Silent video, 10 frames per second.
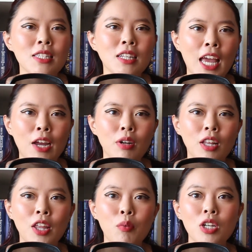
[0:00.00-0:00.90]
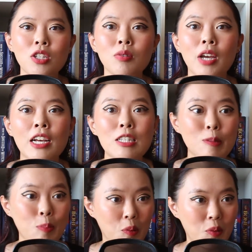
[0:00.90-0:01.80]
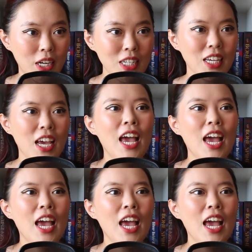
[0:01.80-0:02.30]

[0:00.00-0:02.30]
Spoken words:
a language that they want to exploit,